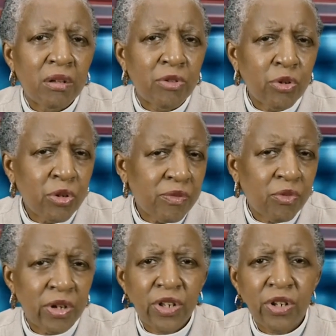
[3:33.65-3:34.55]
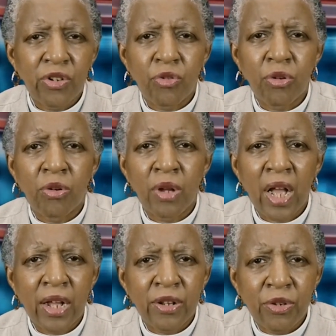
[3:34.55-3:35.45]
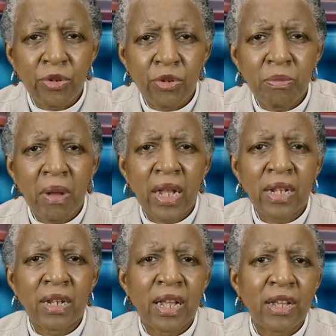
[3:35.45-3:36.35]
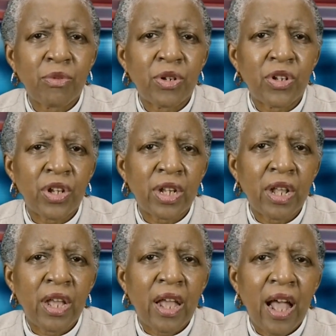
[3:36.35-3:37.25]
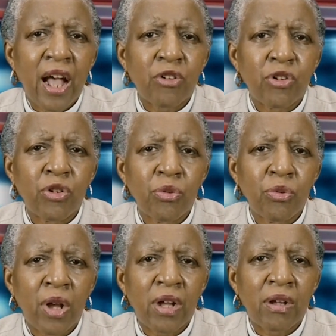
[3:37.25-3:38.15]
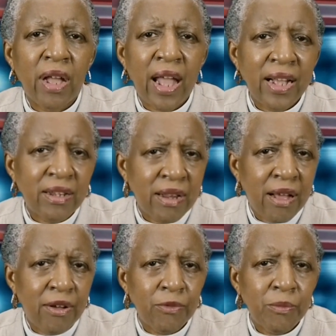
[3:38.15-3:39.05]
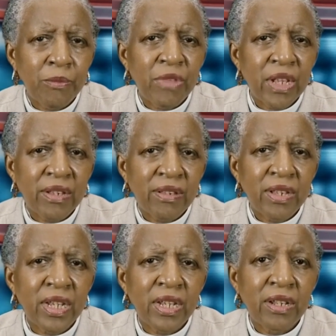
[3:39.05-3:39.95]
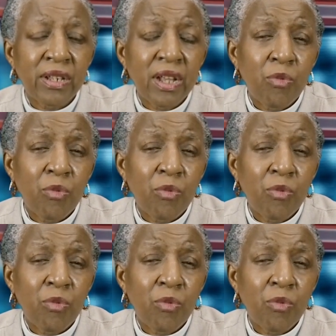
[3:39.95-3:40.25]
use voice control, how to use body language, and how to act out scenes.